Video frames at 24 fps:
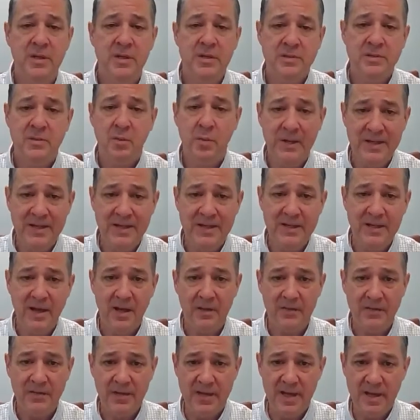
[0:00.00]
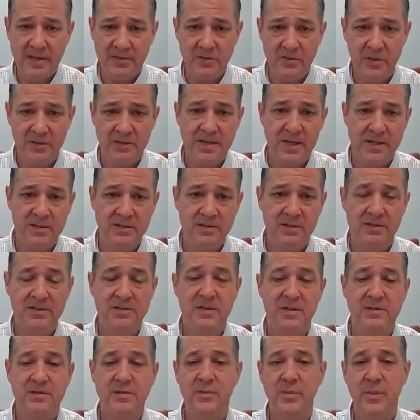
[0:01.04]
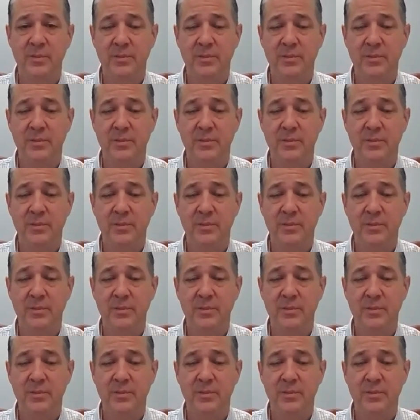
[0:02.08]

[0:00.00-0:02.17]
So we need a healthy gastrointestinal system,